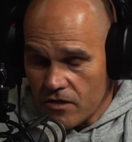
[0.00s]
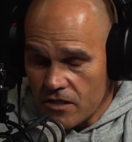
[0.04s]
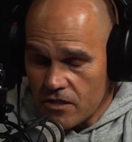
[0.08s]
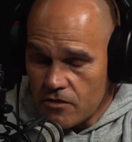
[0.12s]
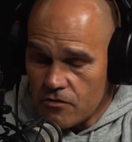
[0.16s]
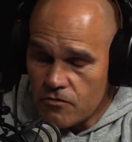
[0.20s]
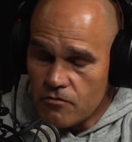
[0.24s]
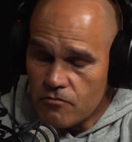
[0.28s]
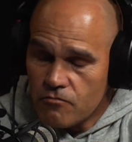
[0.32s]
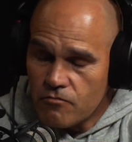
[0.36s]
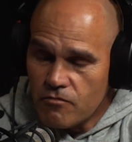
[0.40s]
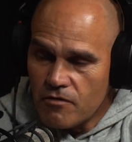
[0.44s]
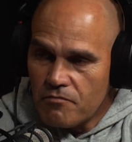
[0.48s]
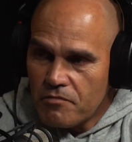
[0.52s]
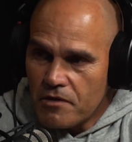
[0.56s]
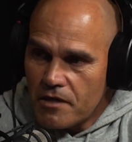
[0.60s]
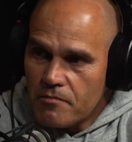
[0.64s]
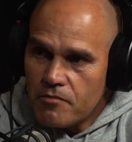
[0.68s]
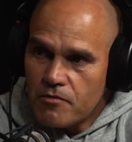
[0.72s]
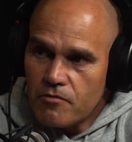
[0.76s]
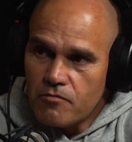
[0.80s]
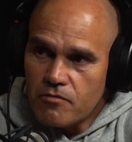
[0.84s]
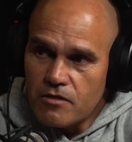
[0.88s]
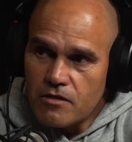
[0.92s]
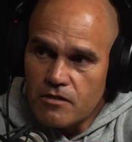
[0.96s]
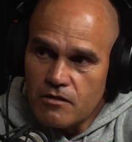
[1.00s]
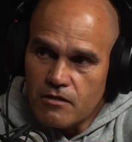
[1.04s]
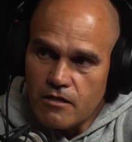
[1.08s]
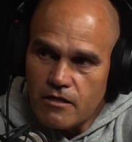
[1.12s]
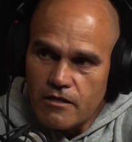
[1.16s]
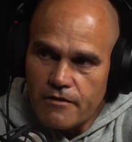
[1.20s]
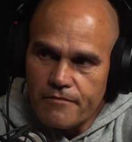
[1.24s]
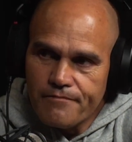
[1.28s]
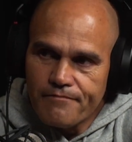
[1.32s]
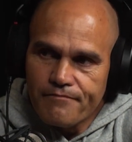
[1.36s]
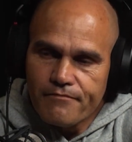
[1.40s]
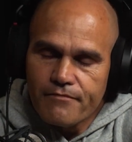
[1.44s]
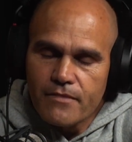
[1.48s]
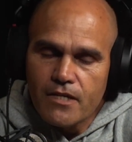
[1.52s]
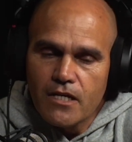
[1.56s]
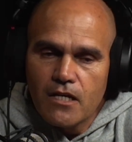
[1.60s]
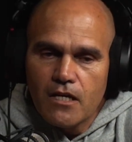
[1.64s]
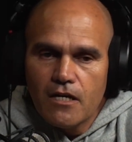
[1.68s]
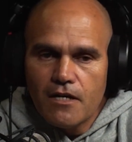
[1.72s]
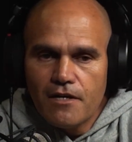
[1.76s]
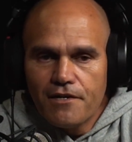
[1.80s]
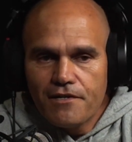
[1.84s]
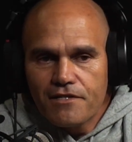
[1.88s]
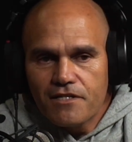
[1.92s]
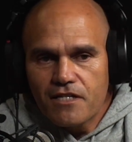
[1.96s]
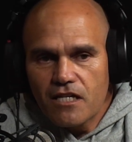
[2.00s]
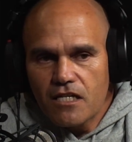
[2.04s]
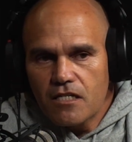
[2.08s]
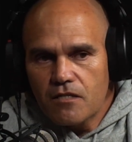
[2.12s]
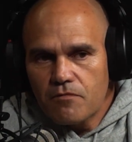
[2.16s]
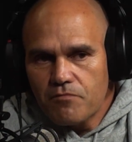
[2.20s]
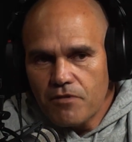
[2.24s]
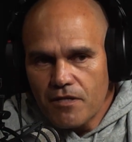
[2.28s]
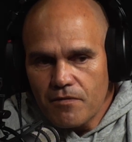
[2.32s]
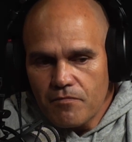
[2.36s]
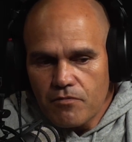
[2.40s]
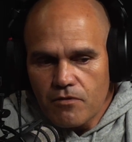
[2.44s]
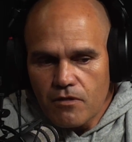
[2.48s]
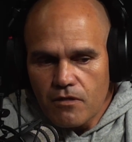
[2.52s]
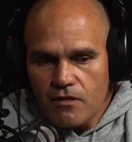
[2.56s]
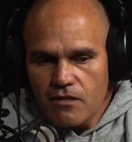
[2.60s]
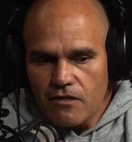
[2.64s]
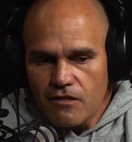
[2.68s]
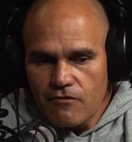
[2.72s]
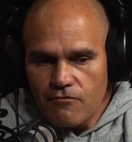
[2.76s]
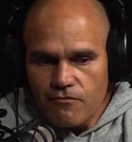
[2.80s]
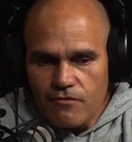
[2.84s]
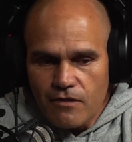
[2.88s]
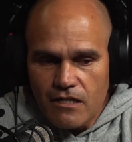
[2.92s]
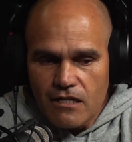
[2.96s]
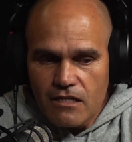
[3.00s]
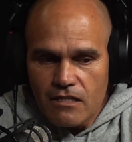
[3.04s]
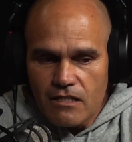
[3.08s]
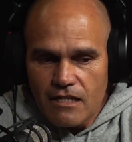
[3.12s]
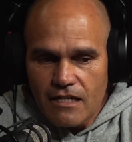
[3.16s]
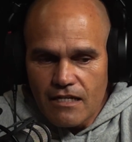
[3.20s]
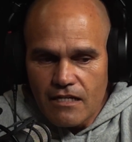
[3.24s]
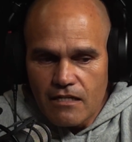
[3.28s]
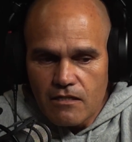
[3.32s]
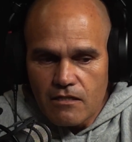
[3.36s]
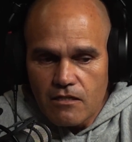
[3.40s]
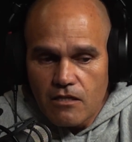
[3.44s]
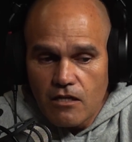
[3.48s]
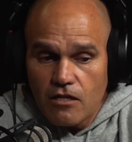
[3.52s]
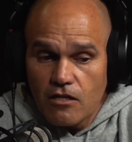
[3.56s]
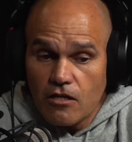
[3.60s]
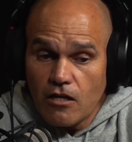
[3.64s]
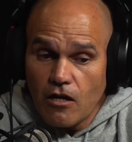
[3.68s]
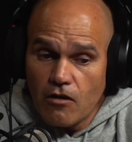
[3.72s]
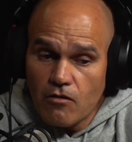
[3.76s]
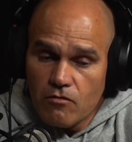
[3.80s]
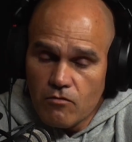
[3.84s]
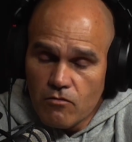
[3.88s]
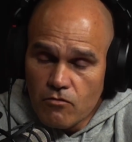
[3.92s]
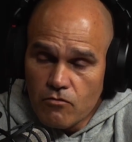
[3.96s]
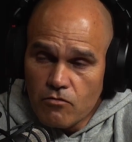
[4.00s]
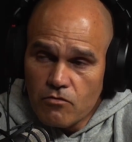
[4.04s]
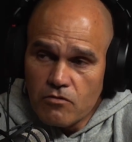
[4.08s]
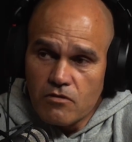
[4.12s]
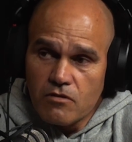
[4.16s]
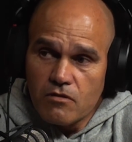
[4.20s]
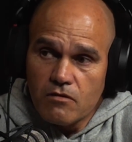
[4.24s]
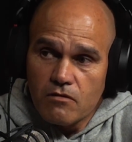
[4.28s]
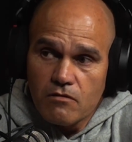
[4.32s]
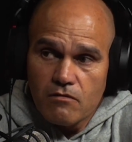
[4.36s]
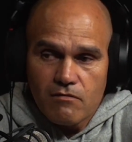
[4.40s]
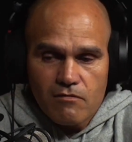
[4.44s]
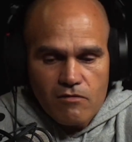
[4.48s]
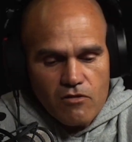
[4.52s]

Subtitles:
do with people. We, teach people to regulate it so you don't lose.